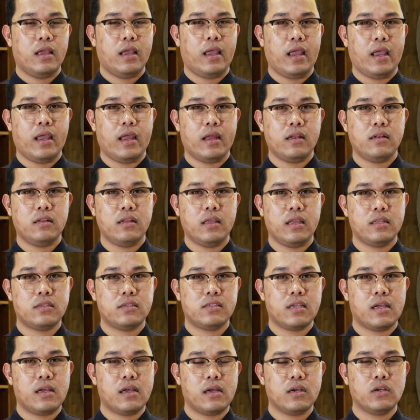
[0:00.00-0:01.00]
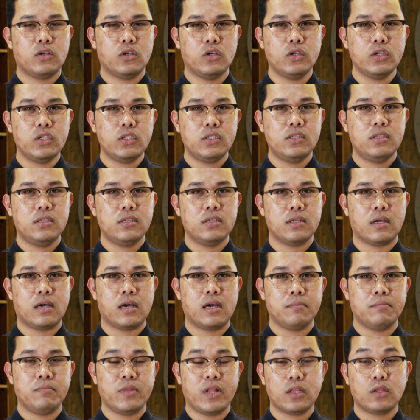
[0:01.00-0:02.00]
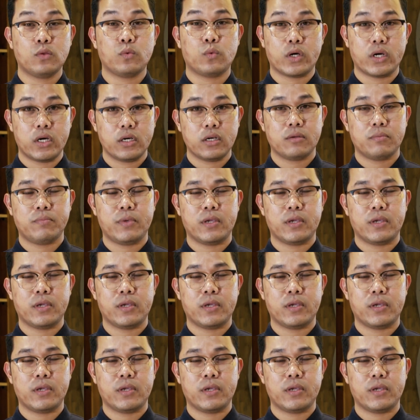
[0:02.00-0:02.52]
And it's a good network